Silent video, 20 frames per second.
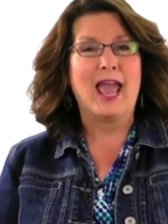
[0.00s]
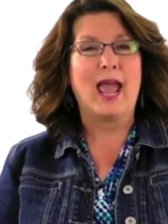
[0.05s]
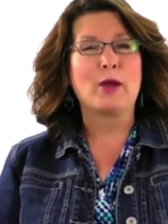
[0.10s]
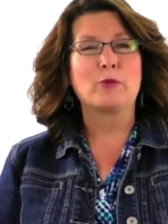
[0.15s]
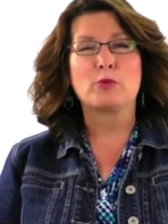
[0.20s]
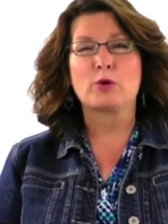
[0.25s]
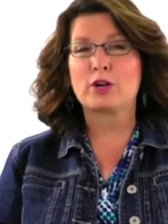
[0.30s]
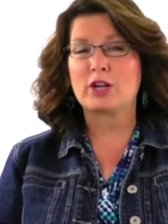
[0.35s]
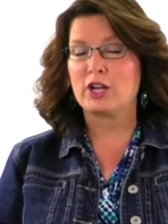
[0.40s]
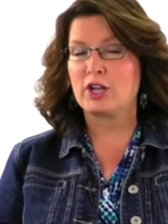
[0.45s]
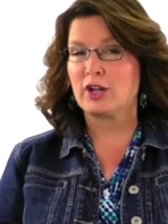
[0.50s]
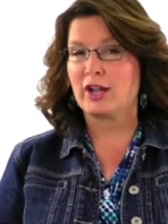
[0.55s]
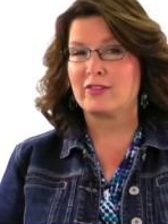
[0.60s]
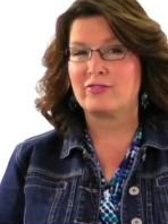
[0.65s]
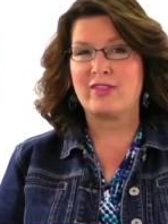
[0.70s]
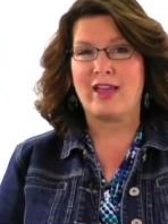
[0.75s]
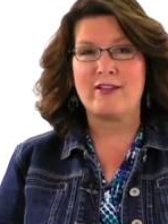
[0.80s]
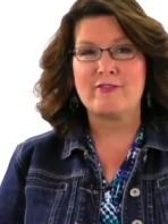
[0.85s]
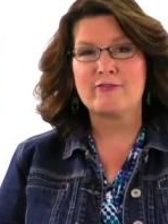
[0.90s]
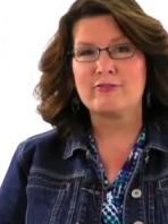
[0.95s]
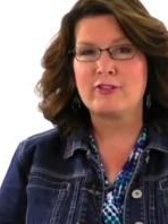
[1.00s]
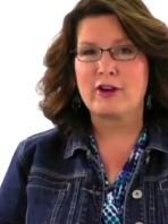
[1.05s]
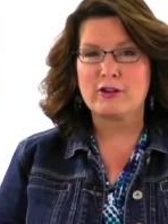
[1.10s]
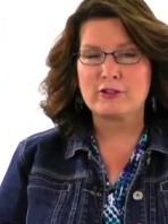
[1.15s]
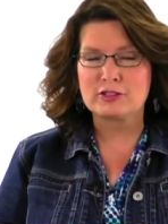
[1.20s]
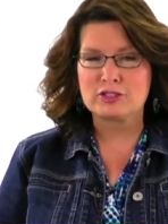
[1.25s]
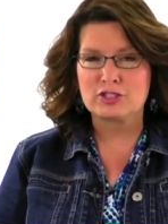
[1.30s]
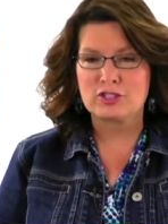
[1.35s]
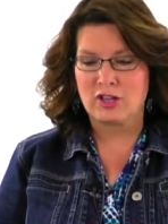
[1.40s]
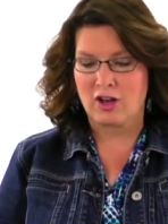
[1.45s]
And we're going to look at that
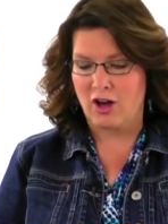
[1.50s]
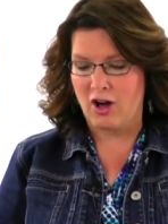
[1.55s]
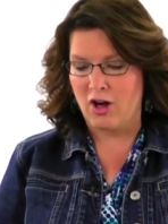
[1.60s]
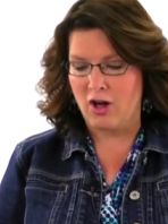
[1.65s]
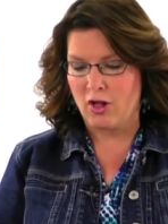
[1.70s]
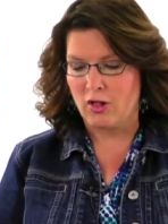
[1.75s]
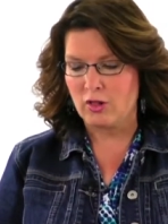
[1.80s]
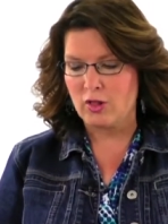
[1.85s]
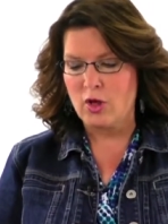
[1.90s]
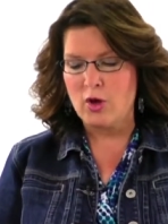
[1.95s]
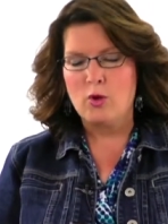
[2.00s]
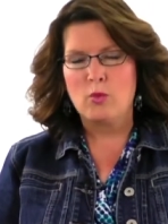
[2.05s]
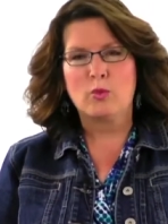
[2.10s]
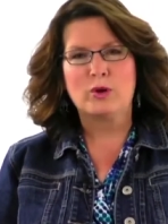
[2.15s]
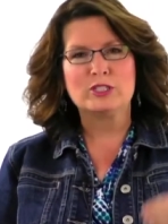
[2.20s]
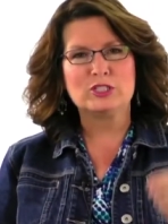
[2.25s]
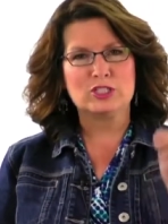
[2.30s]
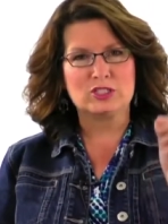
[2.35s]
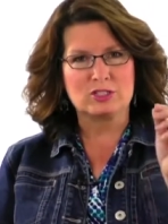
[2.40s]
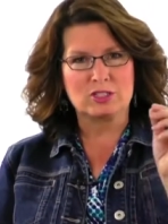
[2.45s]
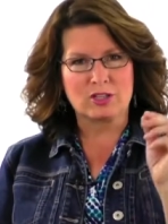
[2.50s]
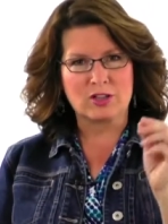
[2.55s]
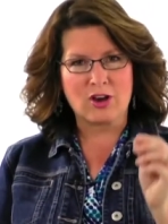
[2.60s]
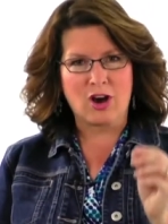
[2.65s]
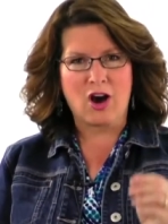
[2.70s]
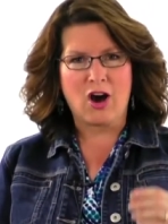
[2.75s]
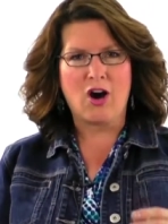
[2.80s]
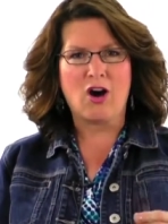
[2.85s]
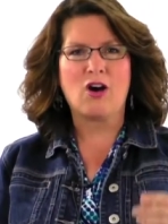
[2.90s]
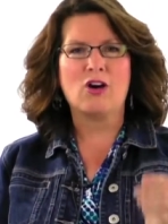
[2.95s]
first call, which is the
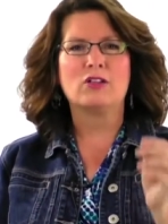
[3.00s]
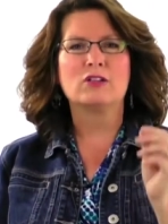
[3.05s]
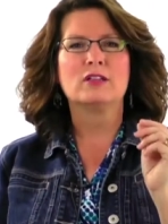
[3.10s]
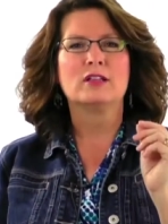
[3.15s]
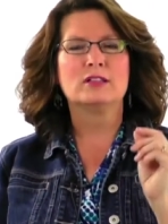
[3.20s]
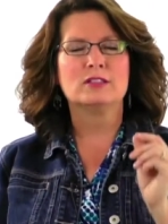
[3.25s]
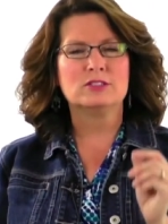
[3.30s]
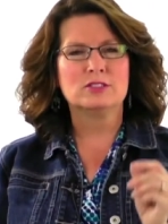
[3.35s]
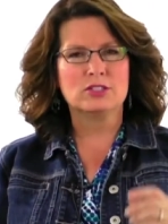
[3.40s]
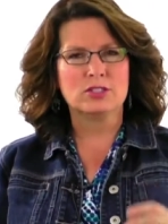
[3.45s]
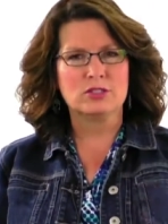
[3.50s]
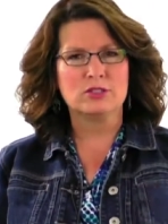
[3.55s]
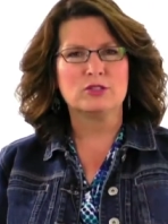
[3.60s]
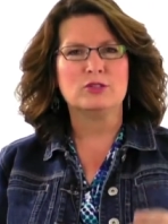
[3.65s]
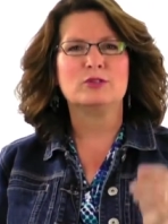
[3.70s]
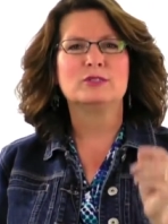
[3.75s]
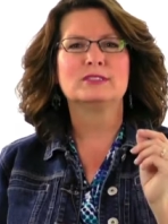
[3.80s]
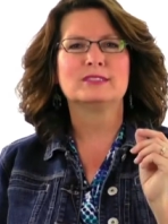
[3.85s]
call to